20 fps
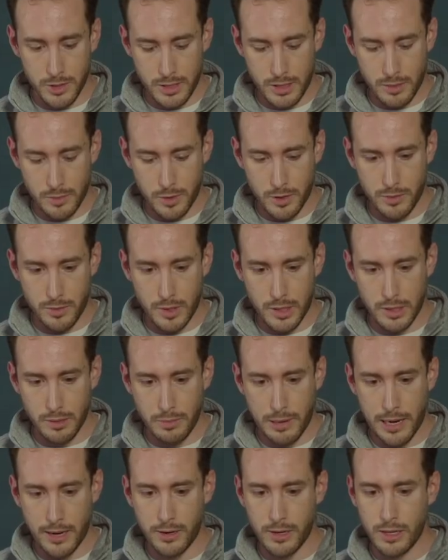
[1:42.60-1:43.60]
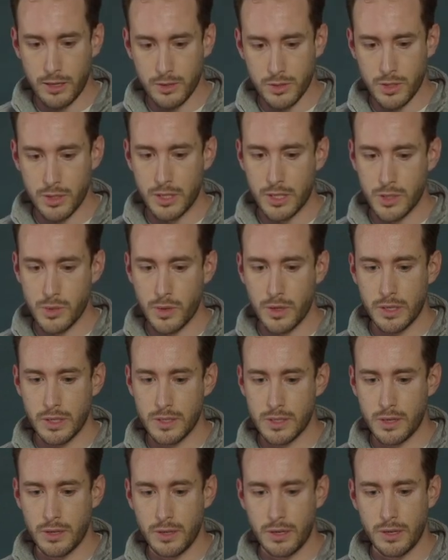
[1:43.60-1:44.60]
that I'm going to run in parallel. So this one is
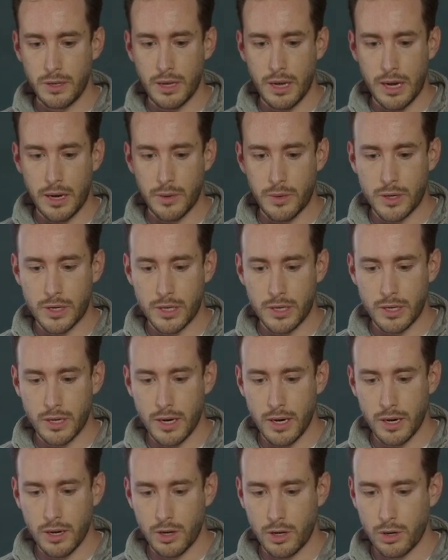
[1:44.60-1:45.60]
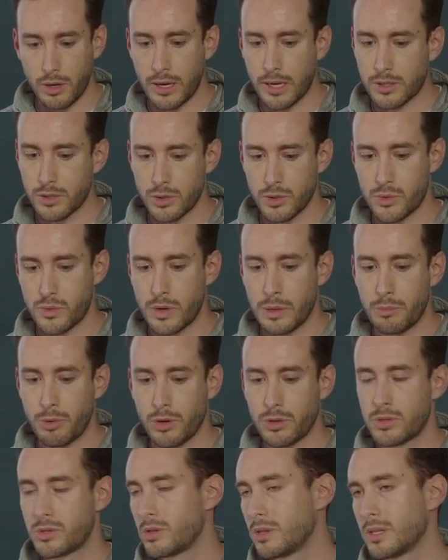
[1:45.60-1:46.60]
on our connectors repo.
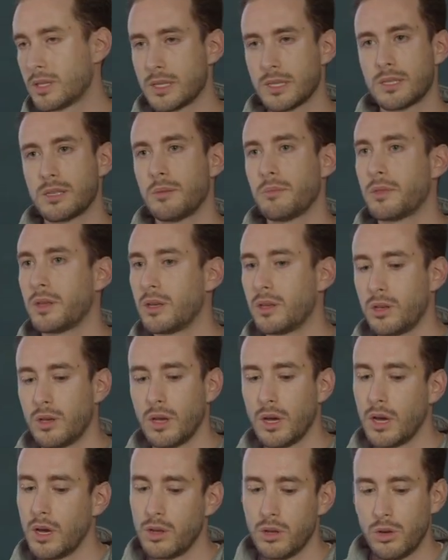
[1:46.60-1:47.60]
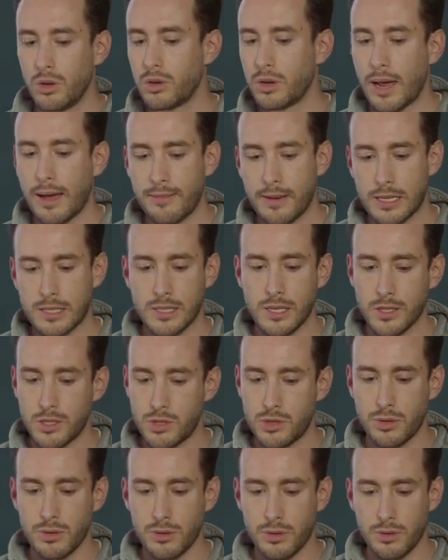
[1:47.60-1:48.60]
So this is something you could have access
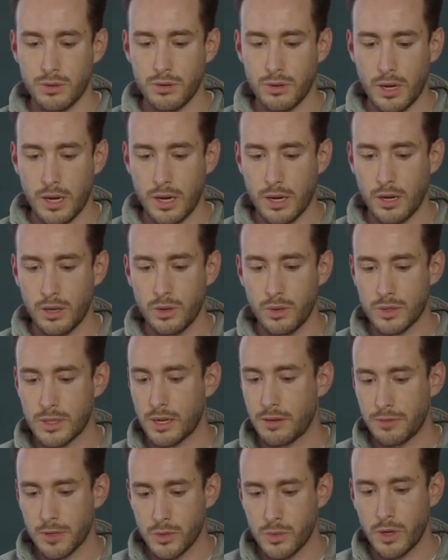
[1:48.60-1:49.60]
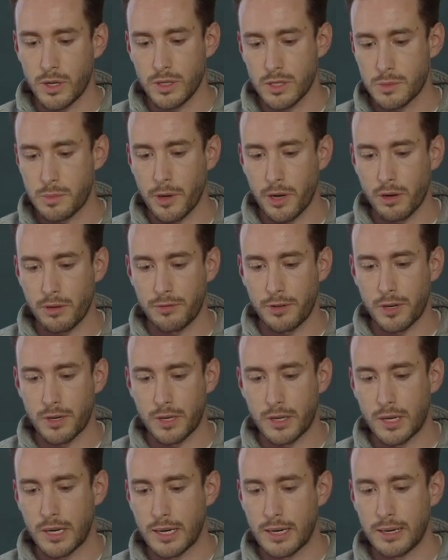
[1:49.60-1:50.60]
to yourself as well as part of
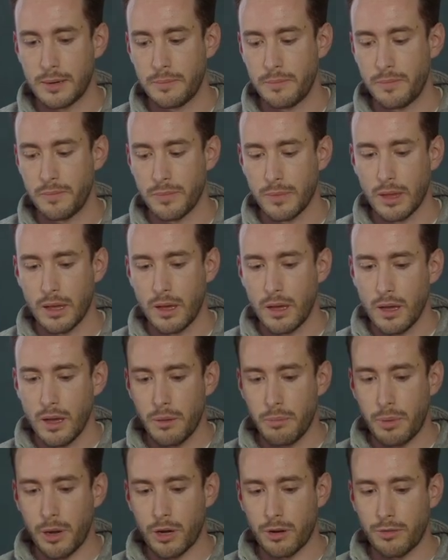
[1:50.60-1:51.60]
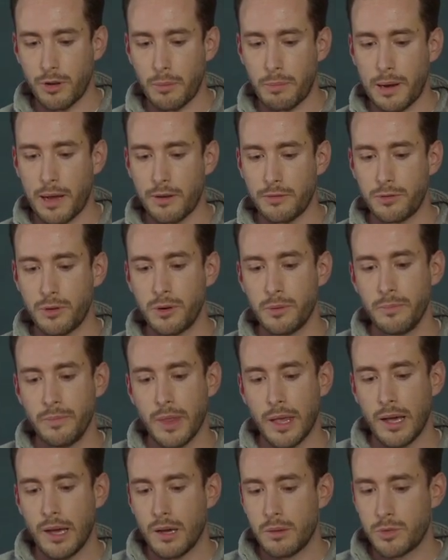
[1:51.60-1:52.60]
our platform.
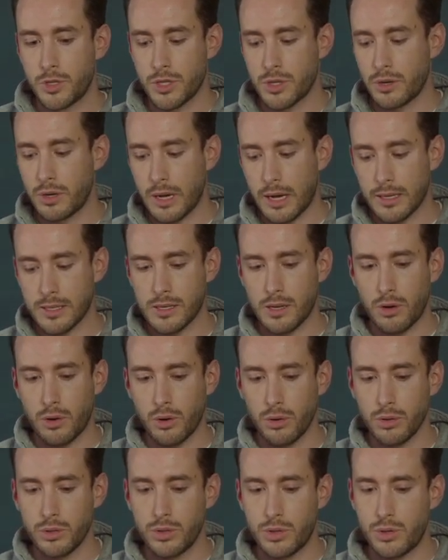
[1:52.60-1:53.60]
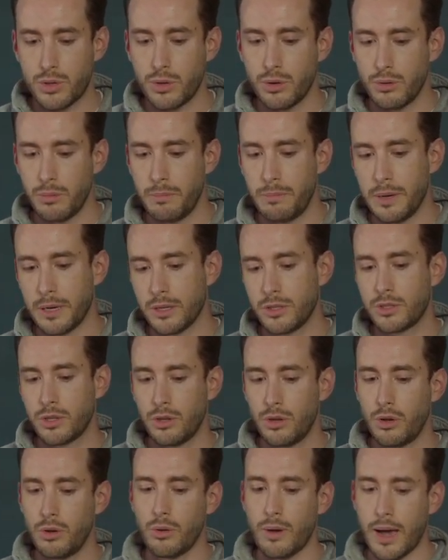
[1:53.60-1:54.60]
I'm just going to ask Claude to build a
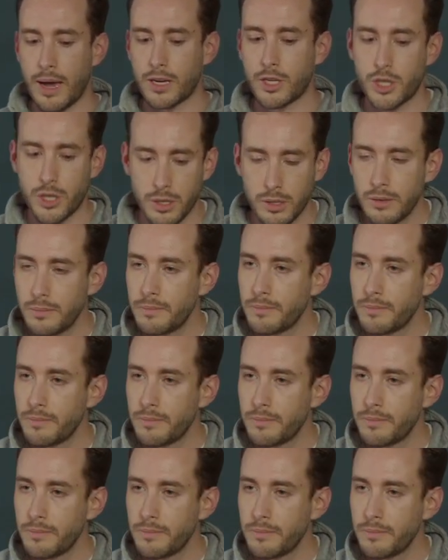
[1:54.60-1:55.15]
new action